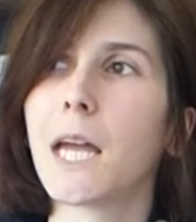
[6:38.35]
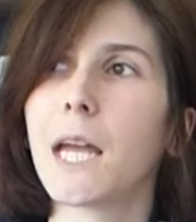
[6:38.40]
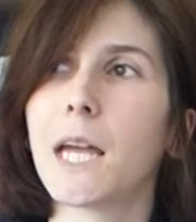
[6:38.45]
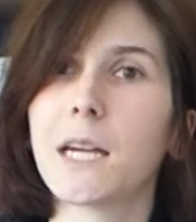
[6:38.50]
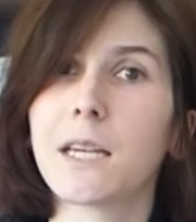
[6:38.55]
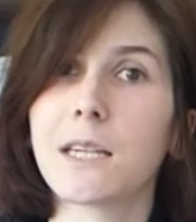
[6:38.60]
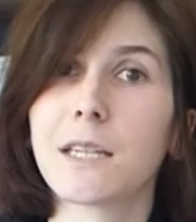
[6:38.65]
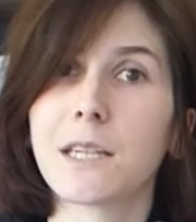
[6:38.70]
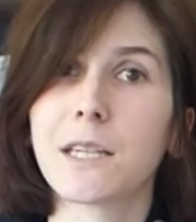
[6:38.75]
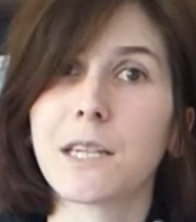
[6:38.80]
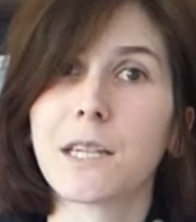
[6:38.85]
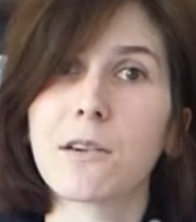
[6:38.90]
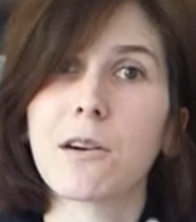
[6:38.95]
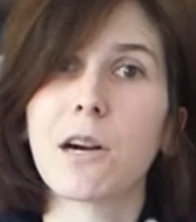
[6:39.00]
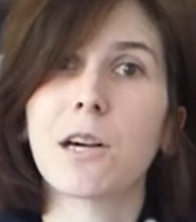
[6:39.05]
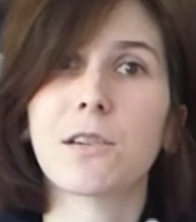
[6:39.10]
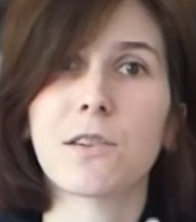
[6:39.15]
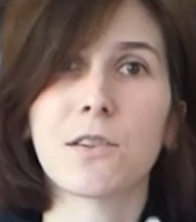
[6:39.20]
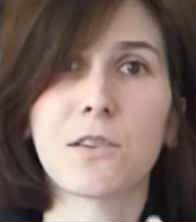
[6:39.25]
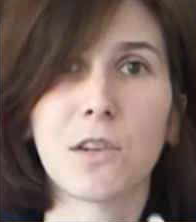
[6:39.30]
And here
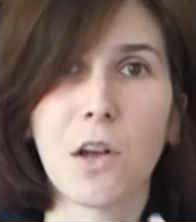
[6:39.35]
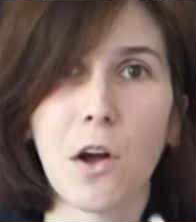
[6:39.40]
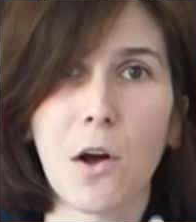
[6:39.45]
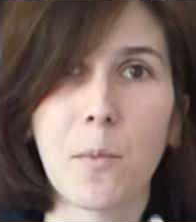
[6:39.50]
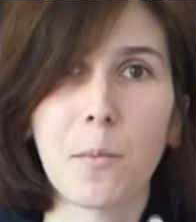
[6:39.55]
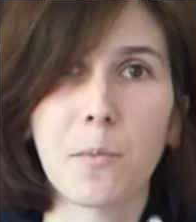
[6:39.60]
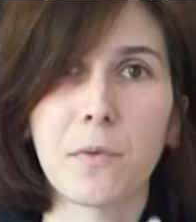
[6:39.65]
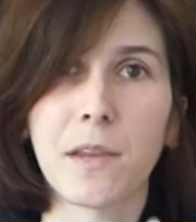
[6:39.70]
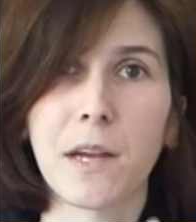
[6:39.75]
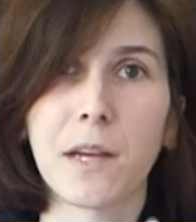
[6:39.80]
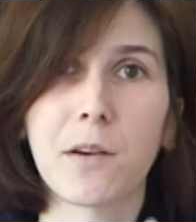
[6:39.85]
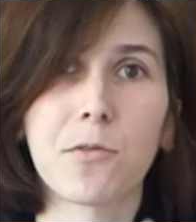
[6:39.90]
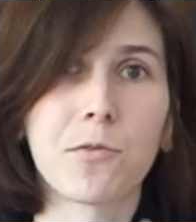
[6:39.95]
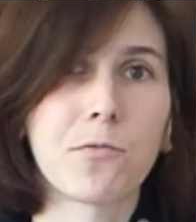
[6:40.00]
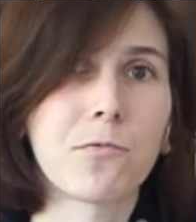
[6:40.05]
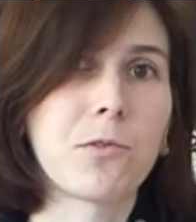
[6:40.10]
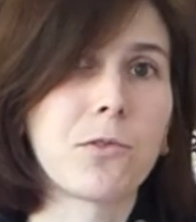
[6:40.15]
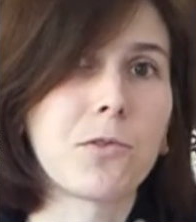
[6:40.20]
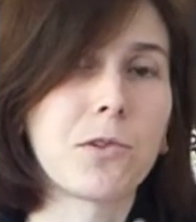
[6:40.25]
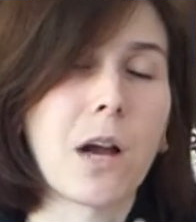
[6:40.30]
are some that
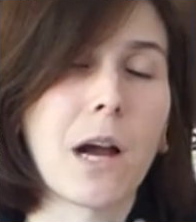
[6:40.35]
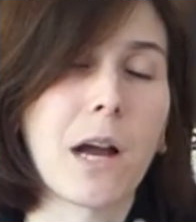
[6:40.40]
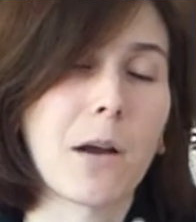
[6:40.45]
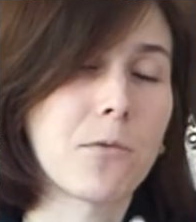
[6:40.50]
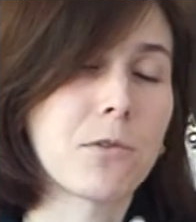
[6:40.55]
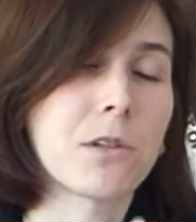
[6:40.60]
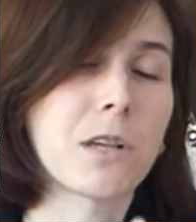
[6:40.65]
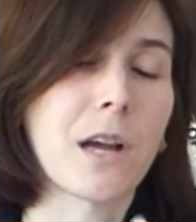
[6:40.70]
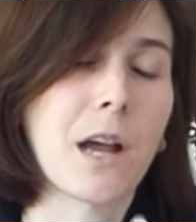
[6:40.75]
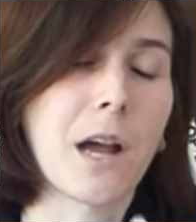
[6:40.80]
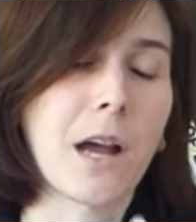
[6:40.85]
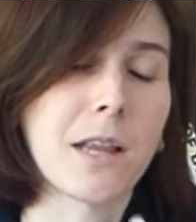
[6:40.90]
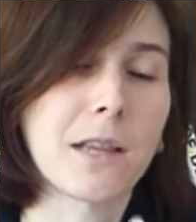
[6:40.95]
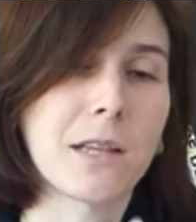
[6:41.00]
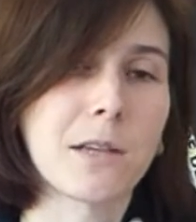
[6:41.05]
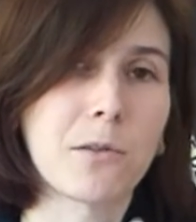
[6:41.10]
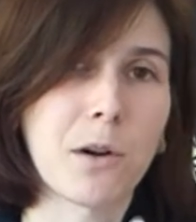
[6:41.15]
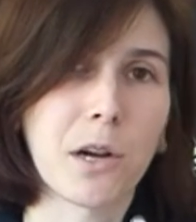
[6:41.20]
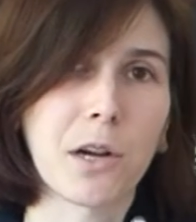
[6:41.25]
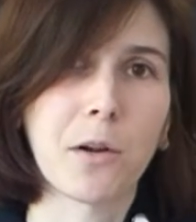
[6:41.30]
I would
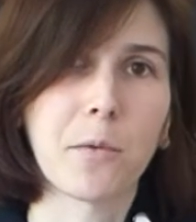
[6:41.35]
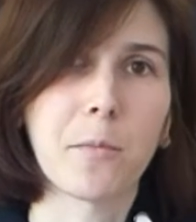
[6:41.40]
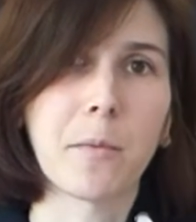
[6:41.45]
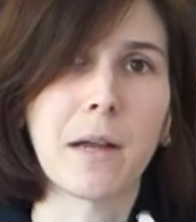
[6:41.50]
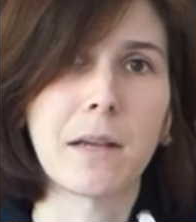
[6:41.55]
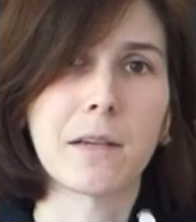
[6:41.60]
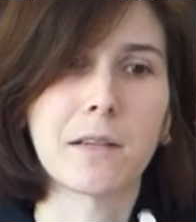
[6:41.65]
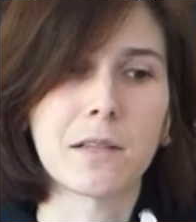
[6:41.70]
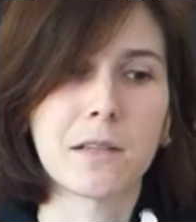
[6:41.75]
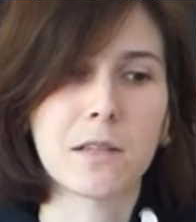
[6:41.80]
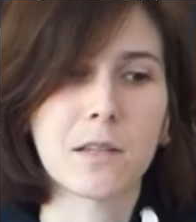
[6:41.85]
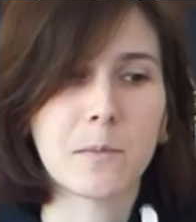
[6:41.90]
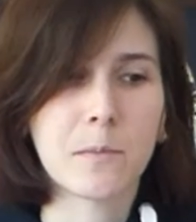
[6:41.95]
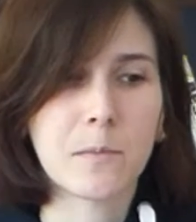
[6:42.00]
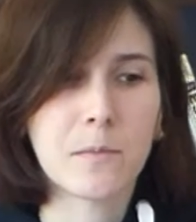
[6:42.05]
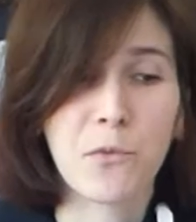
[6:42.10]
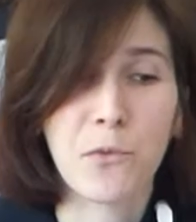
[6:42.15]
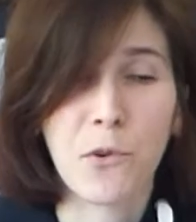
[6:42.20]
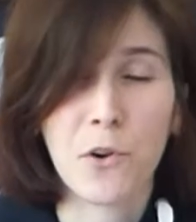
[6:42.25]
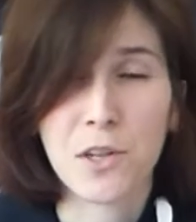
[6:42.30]
highly recommend.
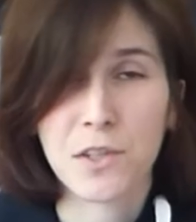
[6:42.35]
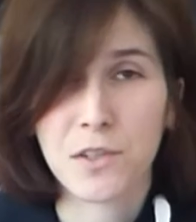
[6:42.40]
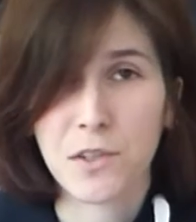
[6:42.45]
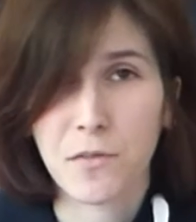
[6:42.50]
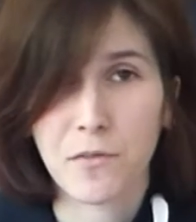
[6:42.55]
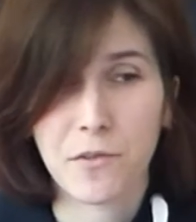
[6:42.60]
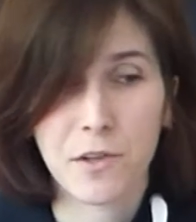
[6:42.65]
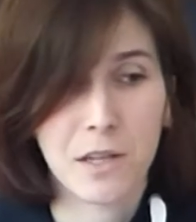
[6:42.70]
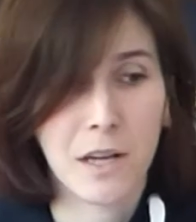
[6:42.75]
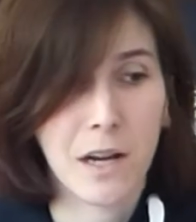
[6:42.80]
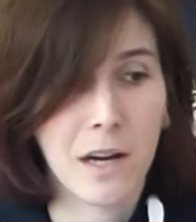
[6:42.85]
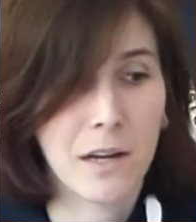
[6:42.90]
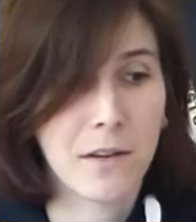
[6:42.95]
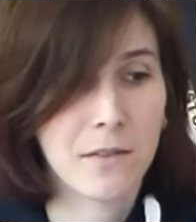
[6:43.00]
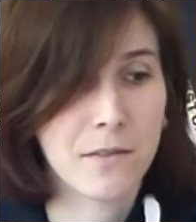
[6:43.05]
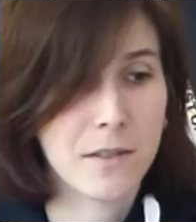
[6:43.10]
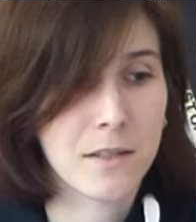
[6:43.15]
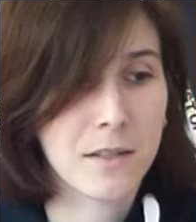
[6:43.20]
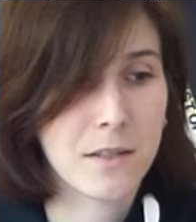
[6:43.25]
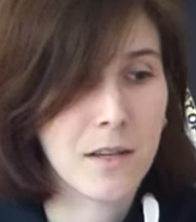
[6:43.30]
Forks Over
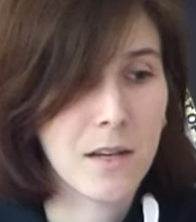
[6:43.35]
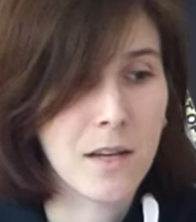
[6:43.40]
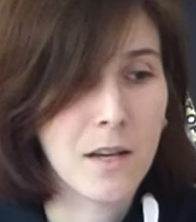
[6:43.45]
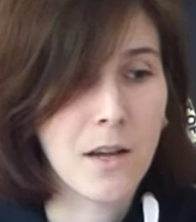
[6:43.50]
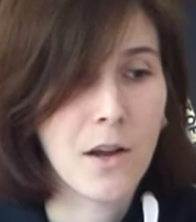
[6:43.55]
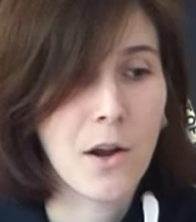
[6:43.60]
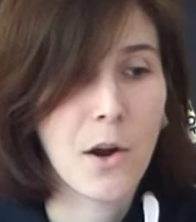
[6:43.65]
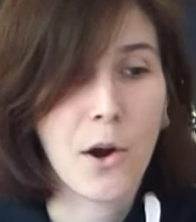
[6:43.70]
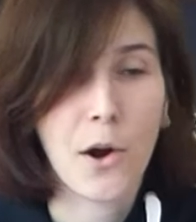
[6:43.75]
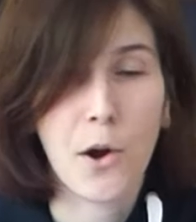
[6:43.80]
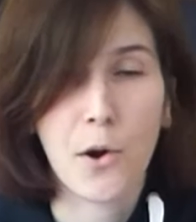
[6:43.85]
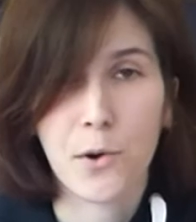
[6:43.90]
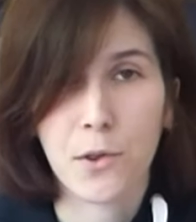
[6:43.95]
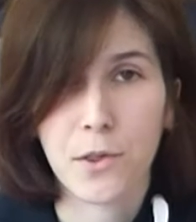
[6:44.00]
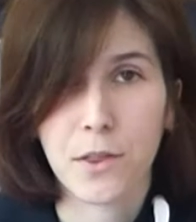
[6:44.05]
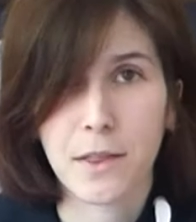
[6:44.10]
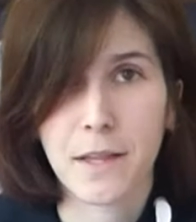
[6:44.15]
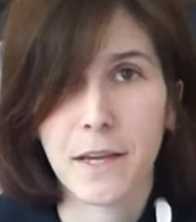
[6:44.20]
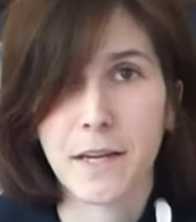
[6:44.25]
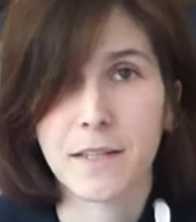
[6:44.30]
Knives,
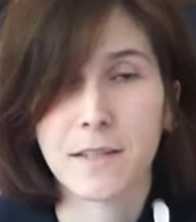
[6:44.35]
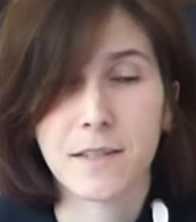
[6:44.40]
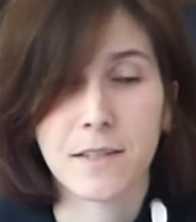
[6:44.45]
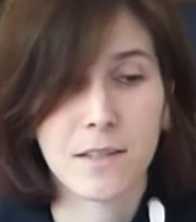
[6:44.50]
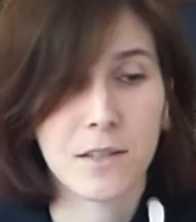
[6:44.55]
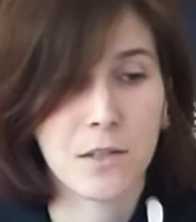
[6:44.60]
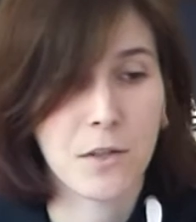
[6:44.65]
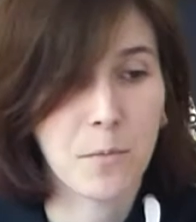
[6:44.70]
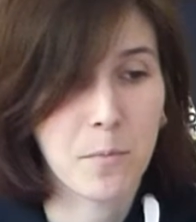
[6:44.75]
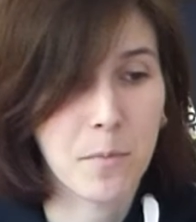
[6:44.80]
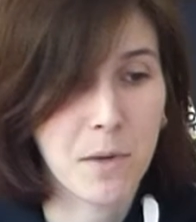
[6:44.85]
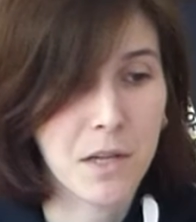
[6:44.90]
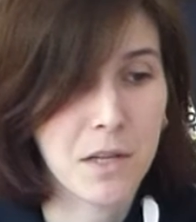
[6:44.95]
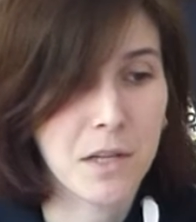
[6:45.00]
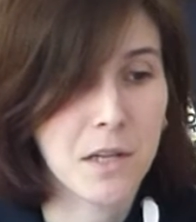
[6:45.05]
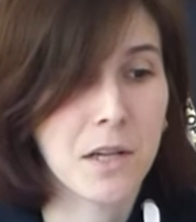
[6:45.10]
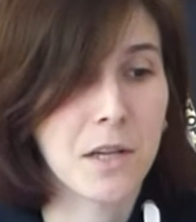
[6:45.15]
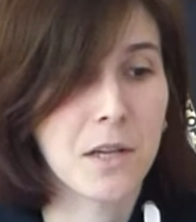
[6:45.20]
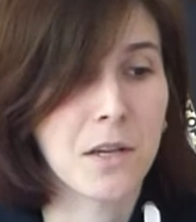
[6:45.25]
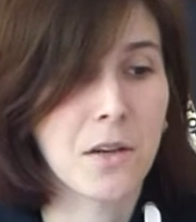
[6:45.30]
Earthlings,
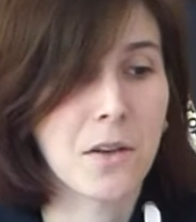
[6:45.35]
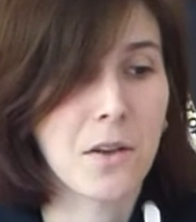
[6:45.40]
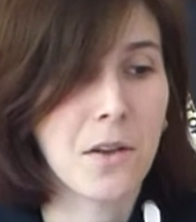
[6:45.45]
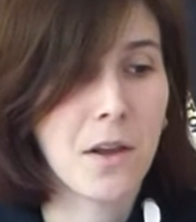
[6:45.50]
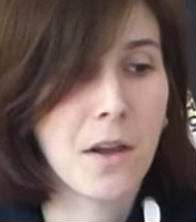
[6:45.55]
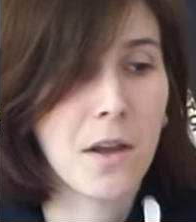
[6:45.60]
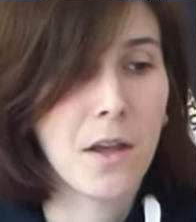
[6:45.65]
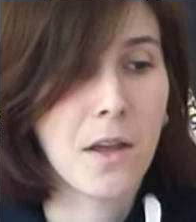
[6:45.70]
Dominion,